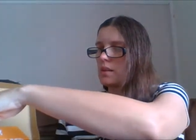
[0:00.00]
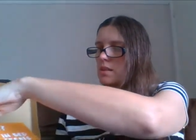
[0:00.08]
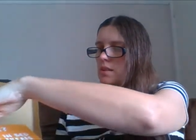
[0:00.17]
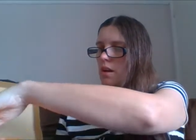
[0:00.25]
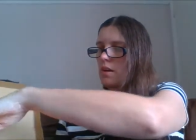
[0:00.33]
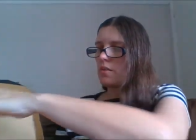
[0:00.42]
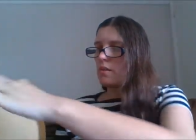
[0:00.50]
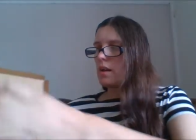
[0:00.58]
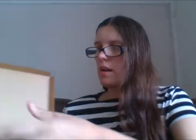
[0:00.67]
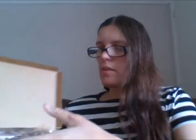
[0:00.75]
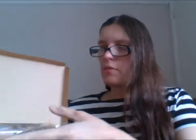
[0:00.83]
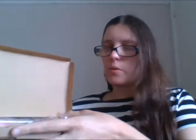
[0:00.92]
So
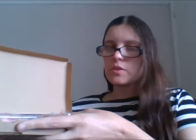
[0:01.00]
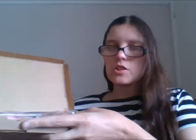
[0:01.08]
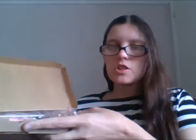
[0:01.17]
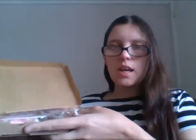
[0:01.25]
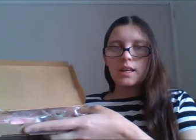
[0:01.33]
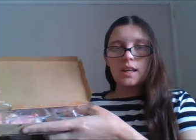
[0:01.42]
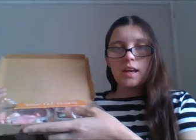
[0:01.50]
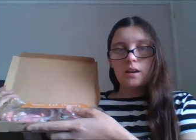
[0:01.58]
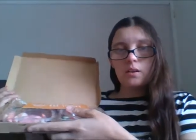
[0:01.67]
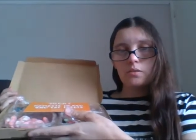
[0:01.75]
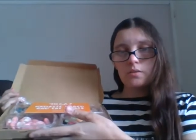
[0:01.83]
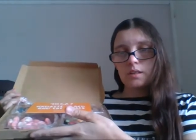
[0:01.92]
if you want to check
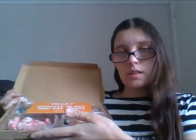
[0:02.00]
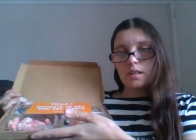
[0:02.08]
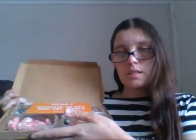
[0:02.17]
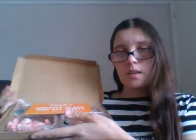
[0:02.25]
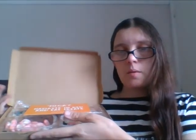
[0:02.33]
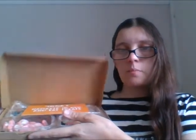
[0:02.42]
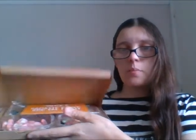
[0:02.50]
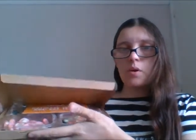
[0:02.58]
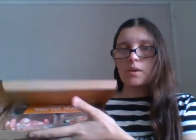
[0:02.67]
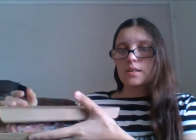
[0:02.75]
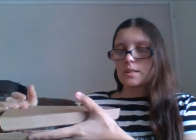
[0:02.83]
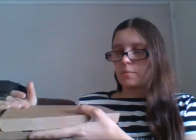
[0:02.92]
out this
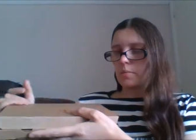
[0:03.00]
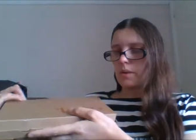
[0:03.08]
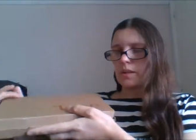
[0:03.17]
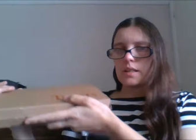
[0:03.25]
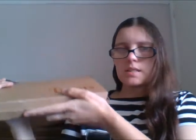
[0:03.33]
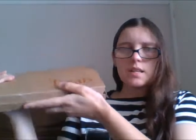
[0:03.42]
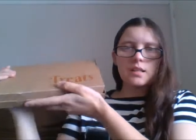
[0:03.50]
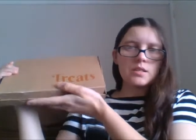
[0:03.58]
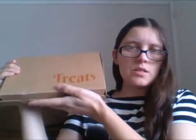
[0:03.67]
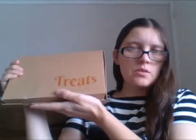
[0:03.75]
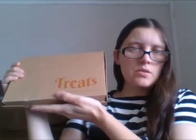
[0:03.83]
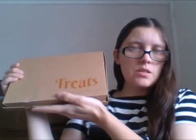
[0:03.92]
box, please
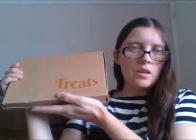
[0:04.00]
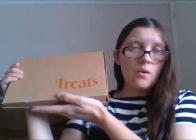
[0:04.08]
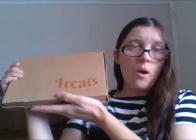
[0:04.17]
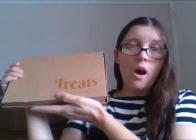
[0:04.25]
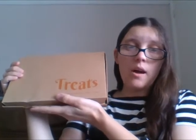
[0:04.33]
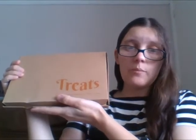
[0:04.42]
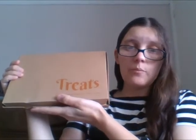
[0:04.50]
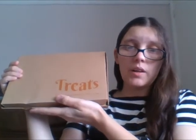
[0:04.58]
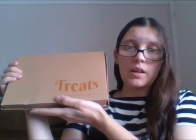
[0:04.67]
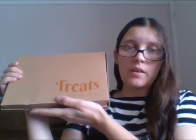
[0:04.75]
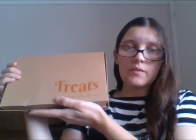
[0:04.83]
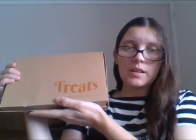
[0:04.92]
do so. I'm
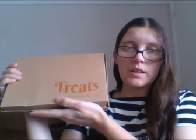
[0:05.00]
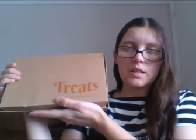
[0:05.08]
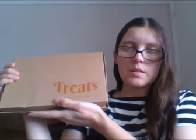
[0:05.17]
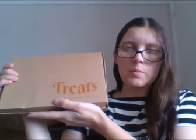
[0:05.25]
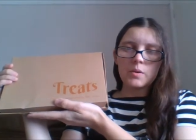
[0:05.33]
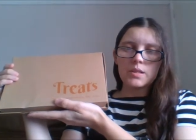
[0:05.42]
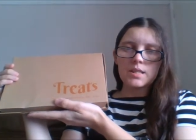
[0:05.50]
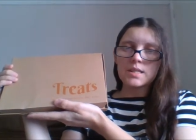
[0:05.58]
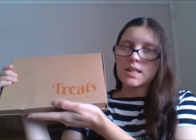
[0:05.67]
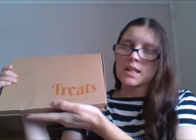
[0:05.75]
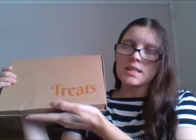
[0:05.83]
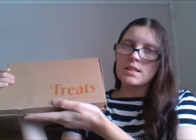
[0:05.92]
loving these boxes.
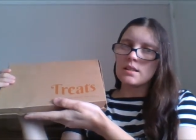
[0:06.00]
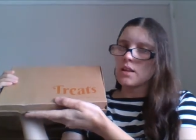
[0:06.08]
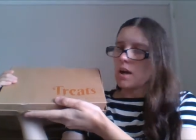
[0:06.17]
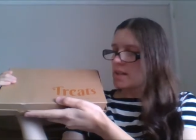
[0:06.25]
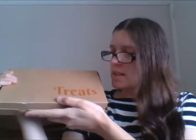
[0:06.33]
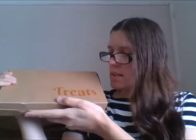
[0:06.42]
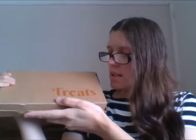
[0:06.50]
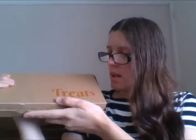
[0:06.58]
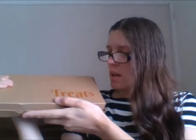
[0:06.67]
It's a nice,